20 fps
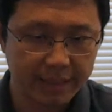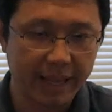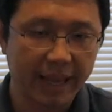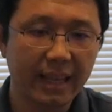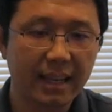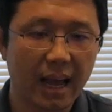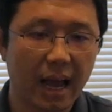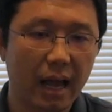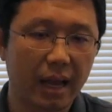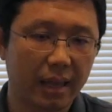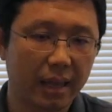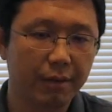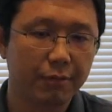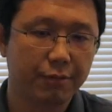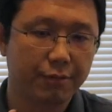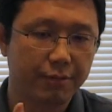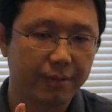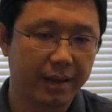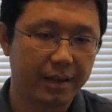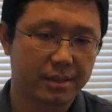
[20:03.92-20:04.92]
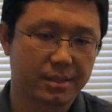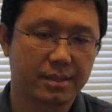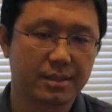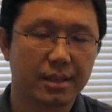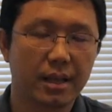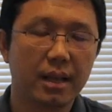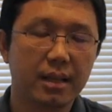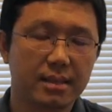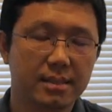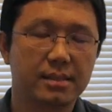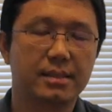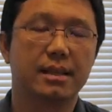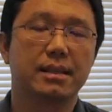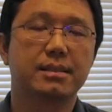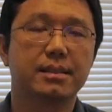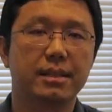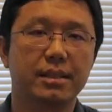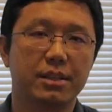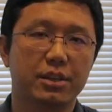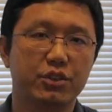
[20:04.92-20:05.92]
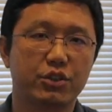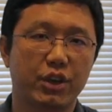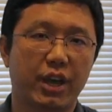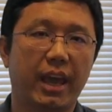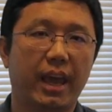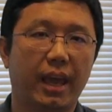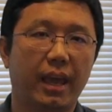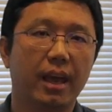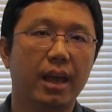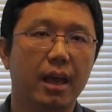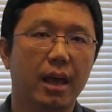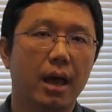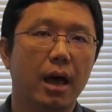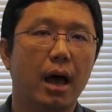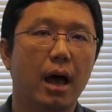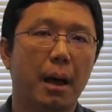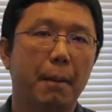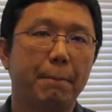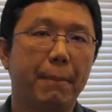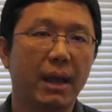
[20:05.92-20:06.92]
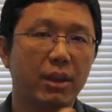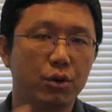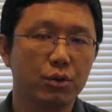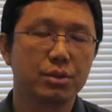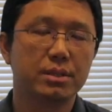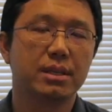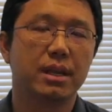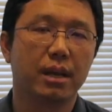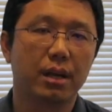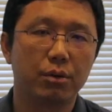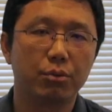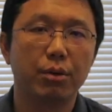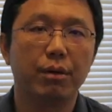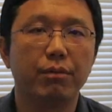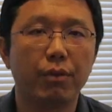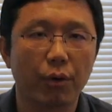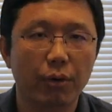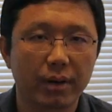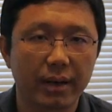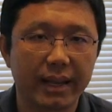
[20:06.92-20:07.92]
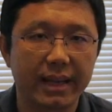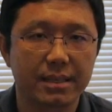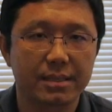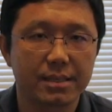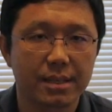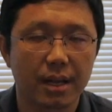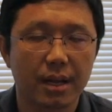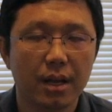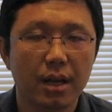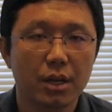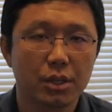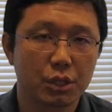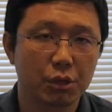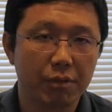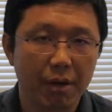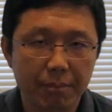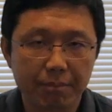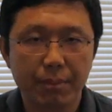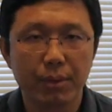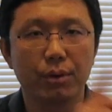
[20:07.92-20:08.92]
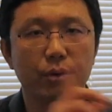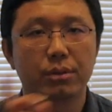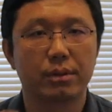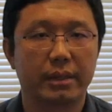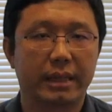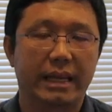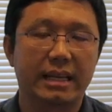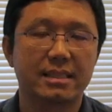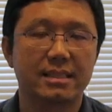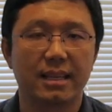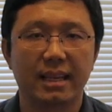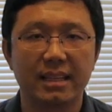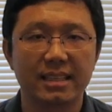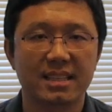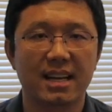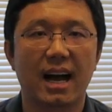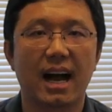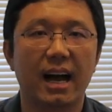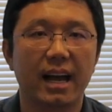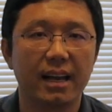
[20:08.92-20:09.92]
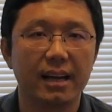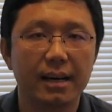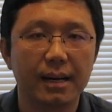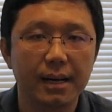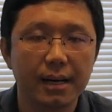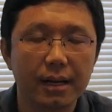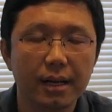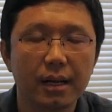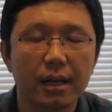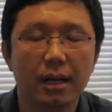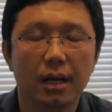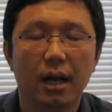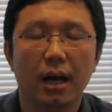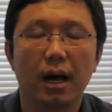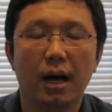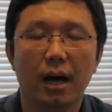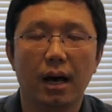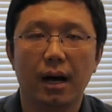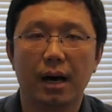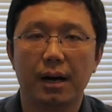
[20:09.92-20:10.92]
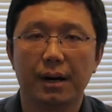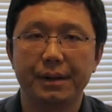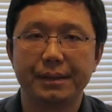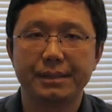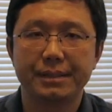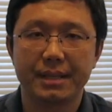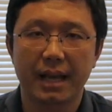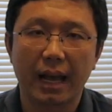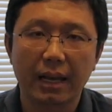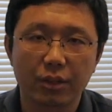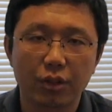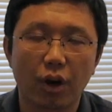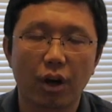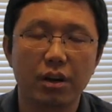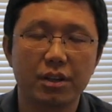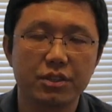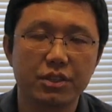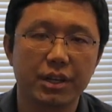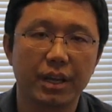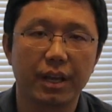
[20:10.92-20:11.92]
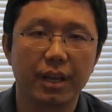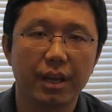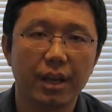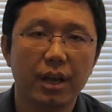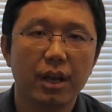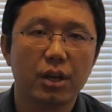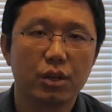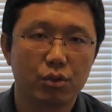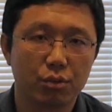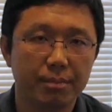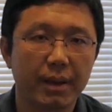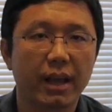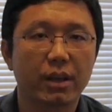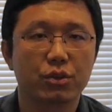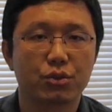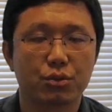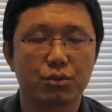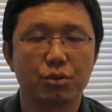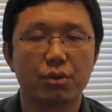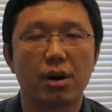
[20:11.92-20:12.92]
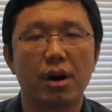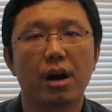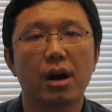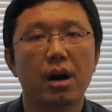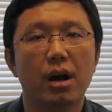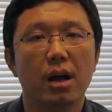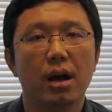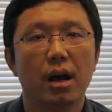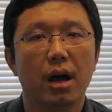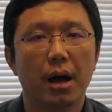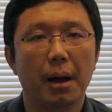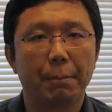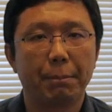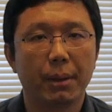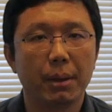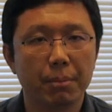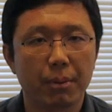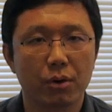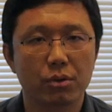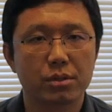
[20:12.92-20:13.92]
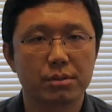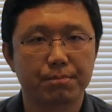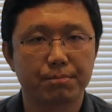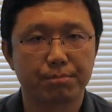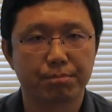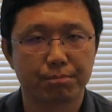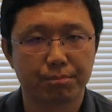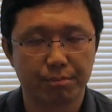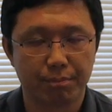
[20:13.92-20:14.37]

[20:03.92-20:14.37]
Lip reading: data if it sits in the chain by using a revoked list. So we built this entire technology to make sure people's